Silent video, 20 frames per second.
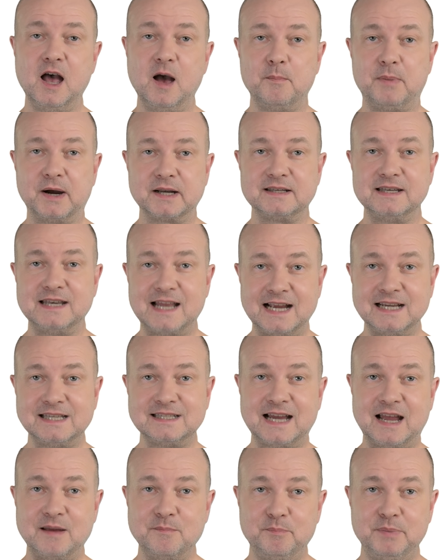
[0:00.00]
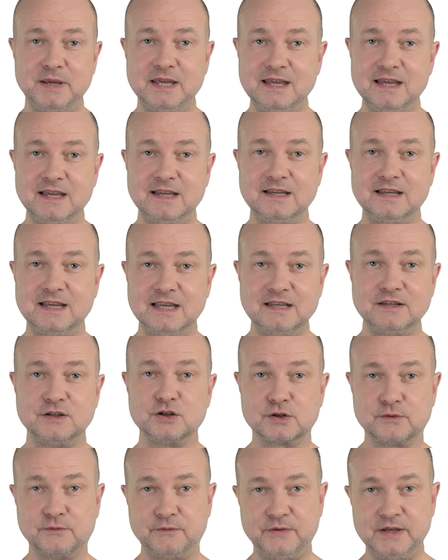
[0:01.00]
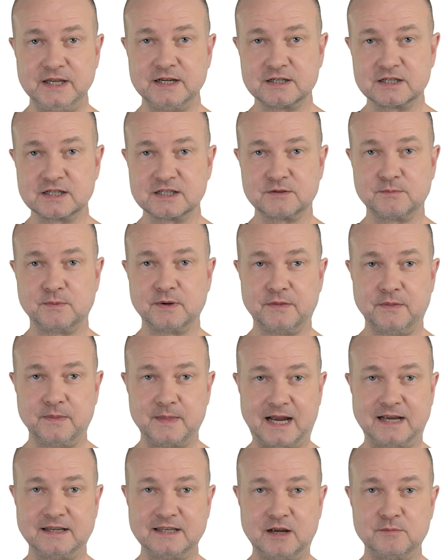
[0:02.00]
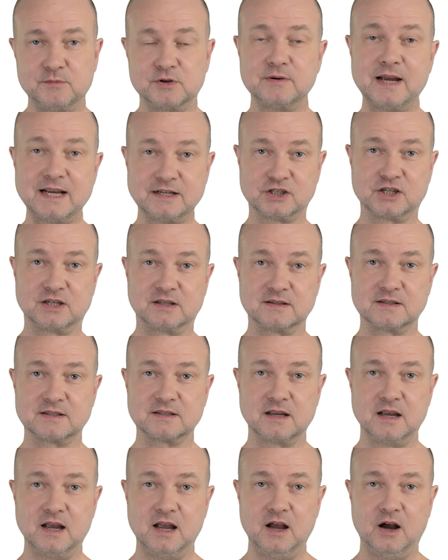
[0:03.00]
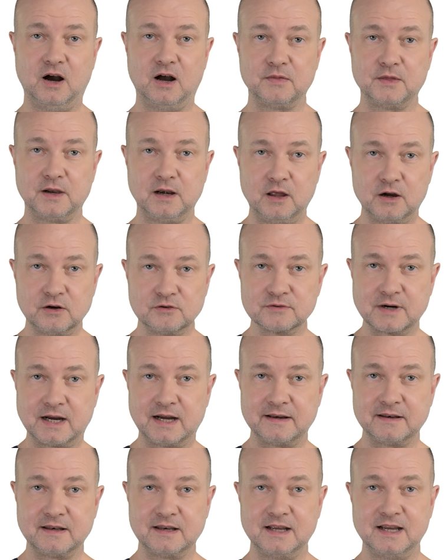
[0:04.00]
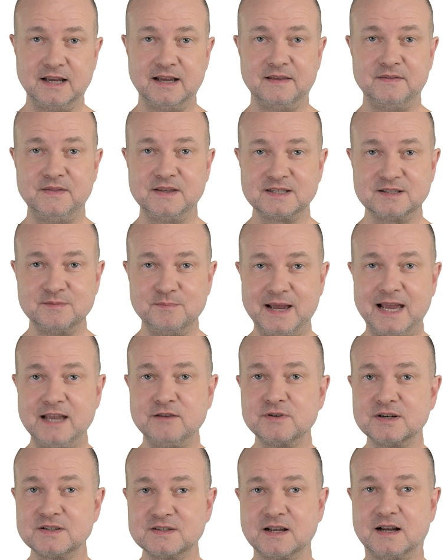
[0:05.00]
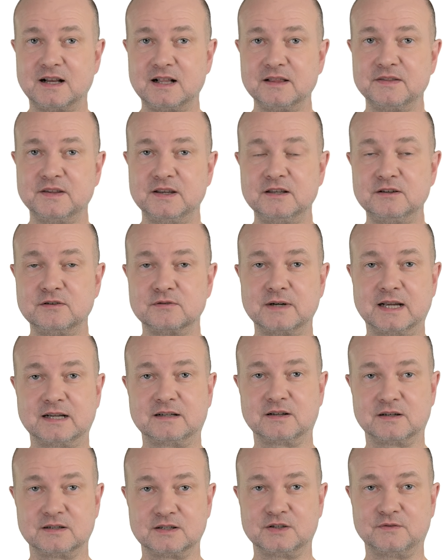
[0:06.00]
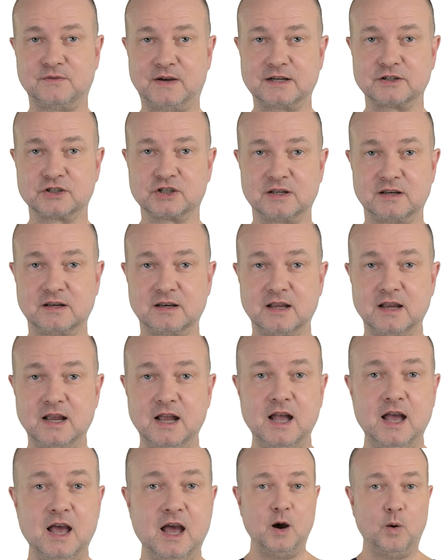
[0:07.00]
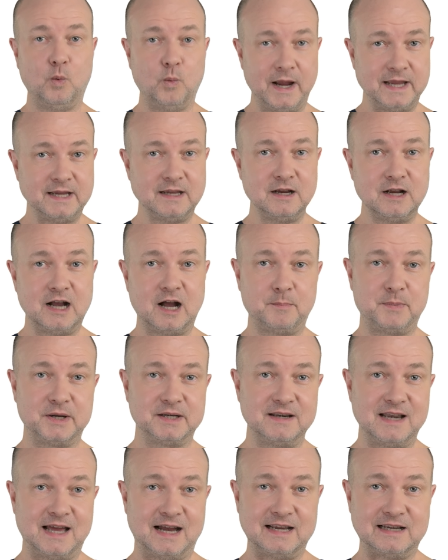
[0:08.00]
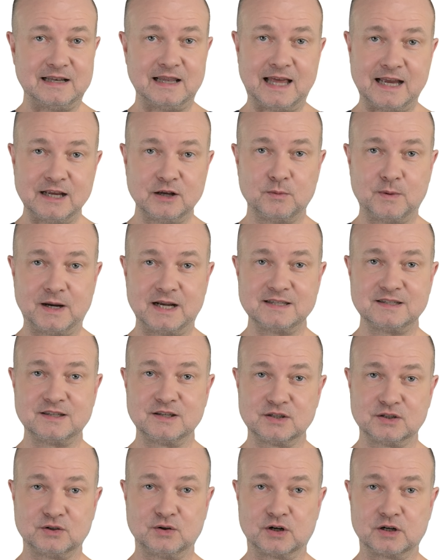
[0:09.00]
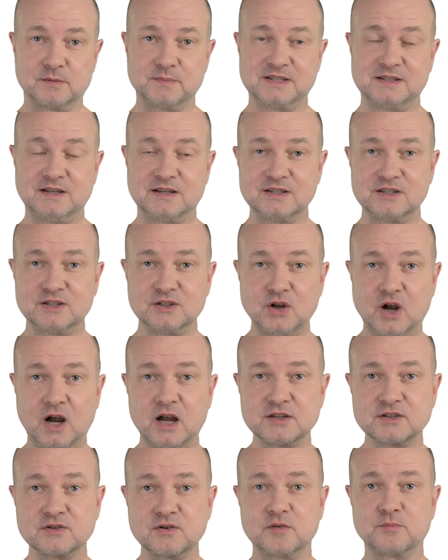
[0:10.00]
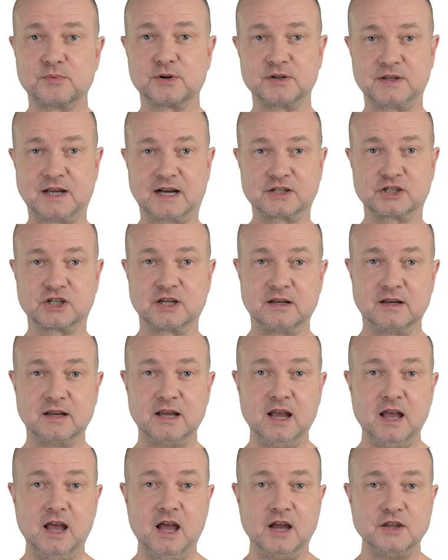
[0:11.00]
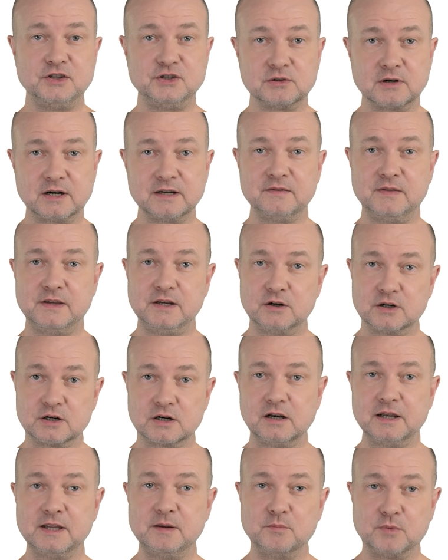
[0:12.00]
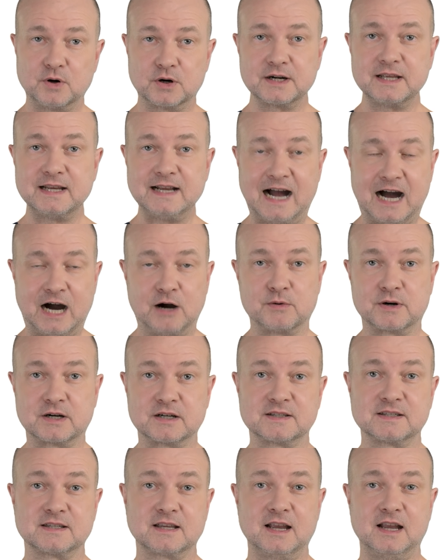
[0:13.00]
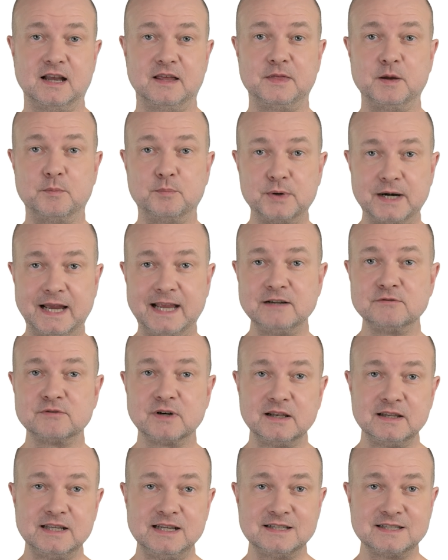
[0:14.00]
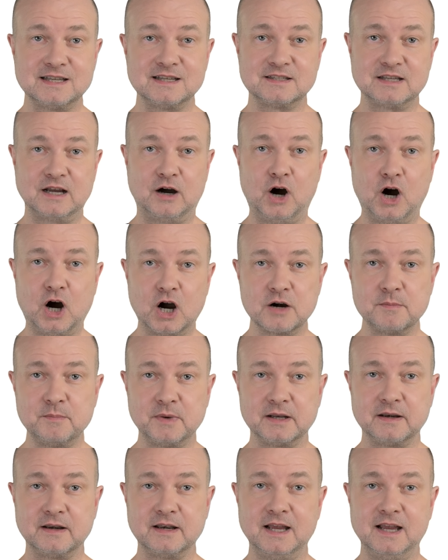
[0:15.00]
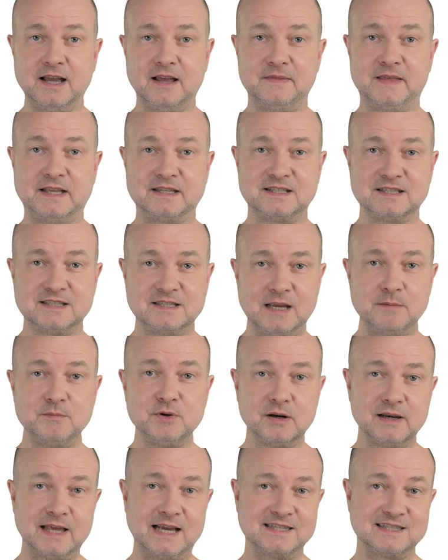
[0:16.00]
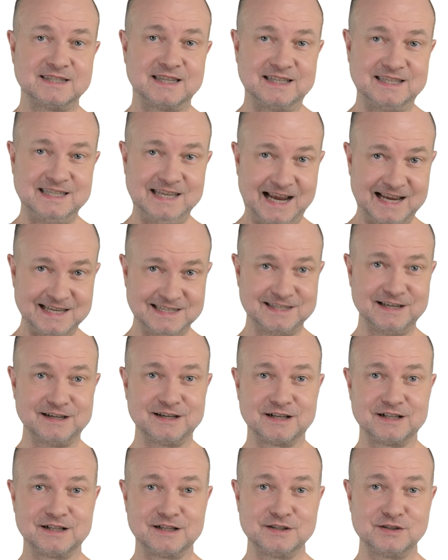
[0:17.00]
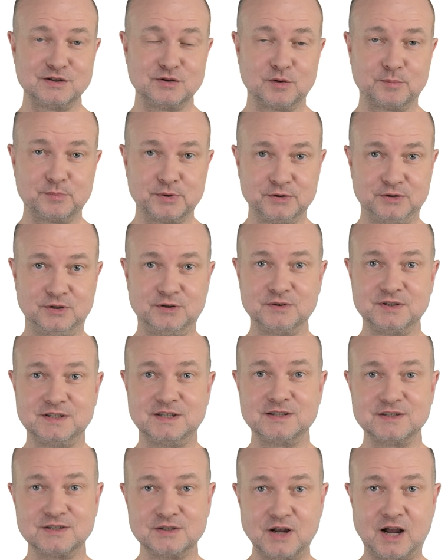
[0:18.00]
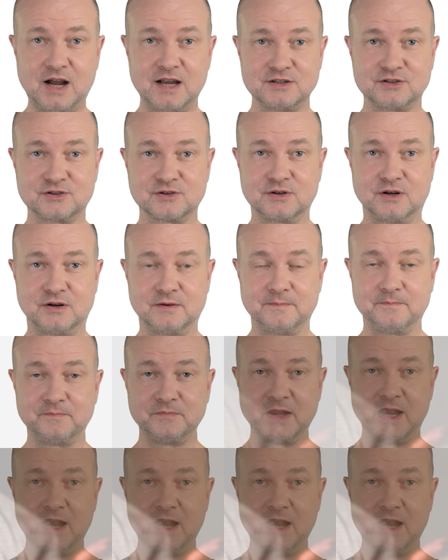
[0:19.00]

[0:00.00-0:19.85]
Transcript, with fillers: But nighttime peeing interferes with nighttime erections. On the long run, this may result in erectile dysfunction. Waking up at night likewise disturbs testosterone production. During the early morning hours, the brain releases a hormone that stimulates the testicles to produce testosterone.